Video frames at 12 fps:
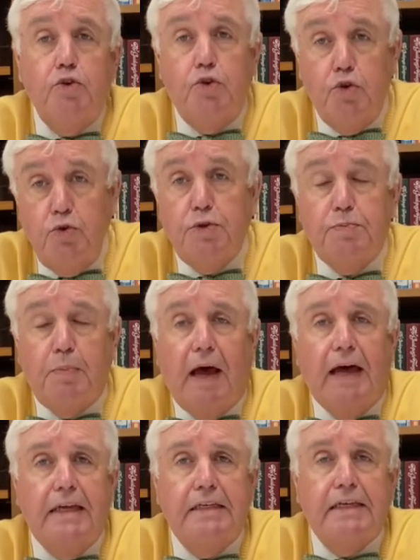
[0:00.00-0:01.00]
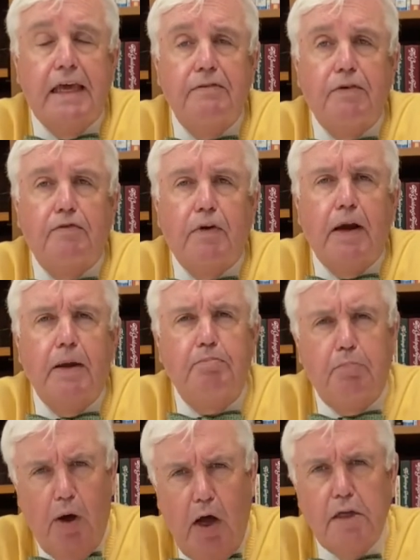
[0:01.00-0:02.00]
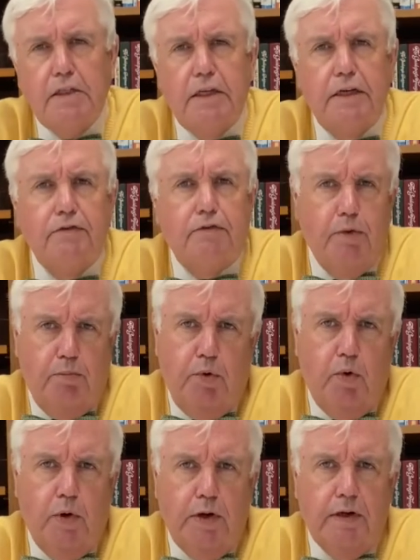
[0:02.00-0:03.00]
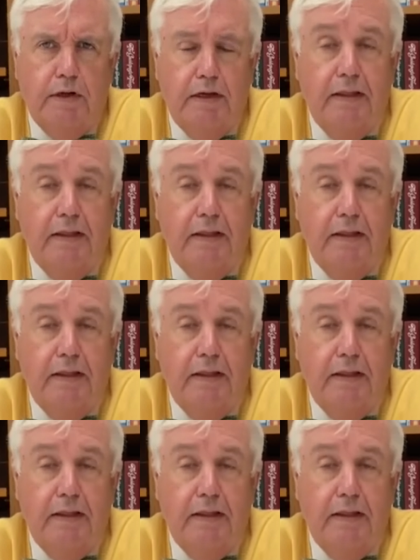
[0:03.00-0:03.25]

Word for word: Two spies give a very positive report,